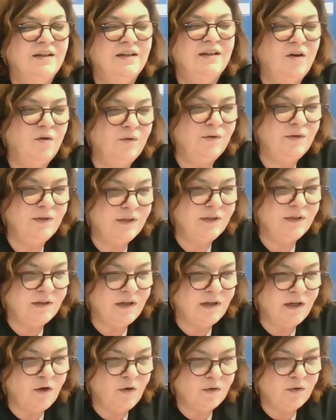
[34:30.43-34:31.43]

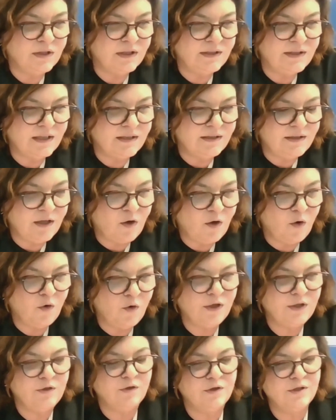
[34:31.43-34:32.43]
along the TEN-T
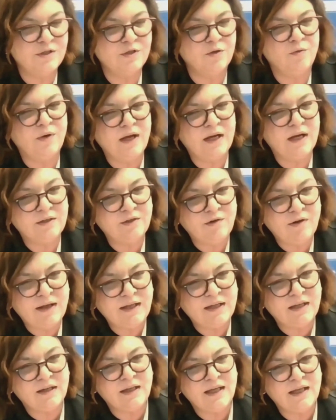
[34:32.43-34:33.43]
corridor. So we are
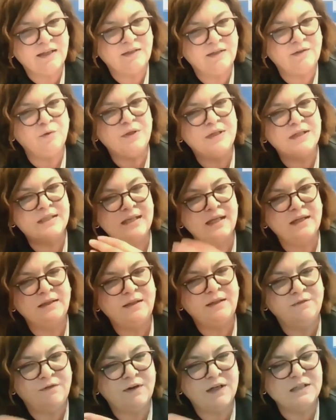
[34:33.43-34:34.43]
trying again to
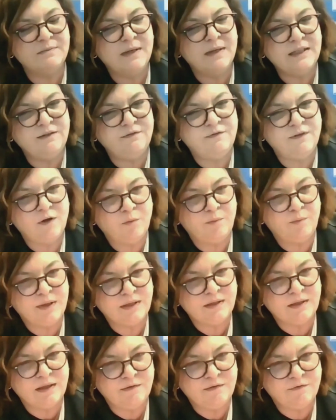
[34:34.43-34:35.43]
incentivize, by
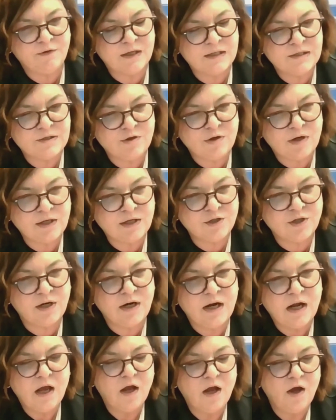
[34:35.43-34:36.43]
developing the infrastructure,
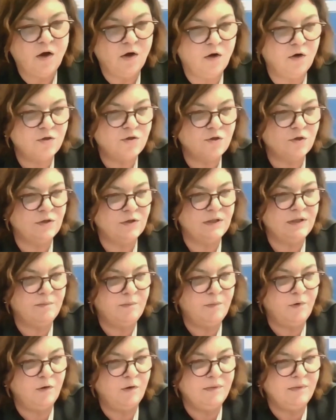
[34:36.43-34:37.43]
also the
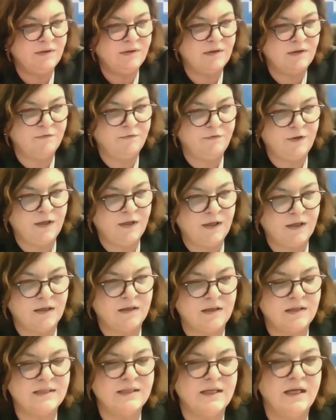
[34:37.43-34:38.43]
deployment of
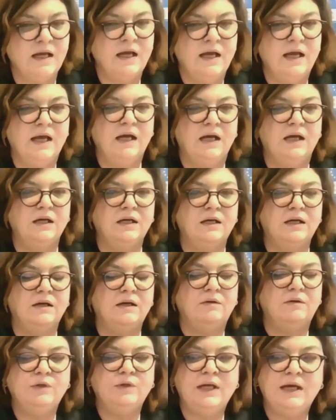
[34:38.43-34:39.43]
vehicles.
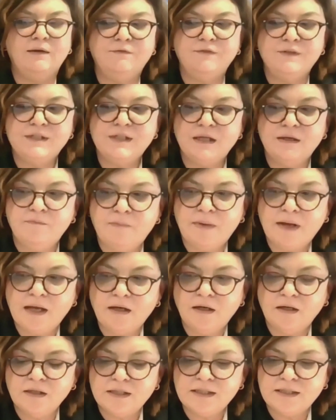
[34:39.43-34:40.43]
We have seen
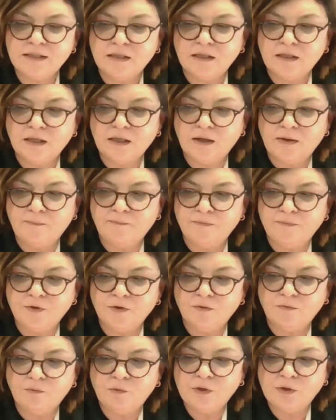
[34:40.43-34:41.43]
pilots
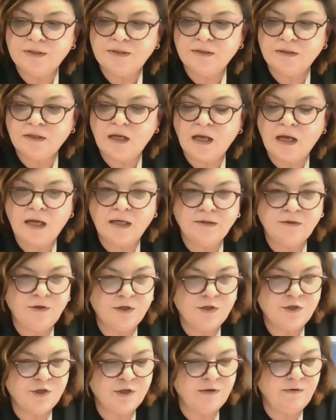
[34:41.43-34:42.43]
with
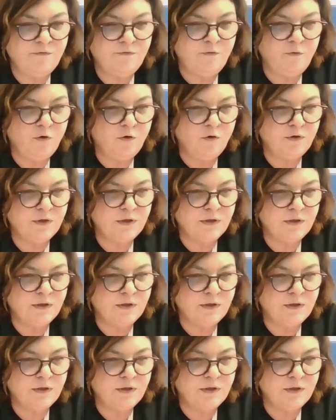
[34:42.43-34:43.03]
hydrogen for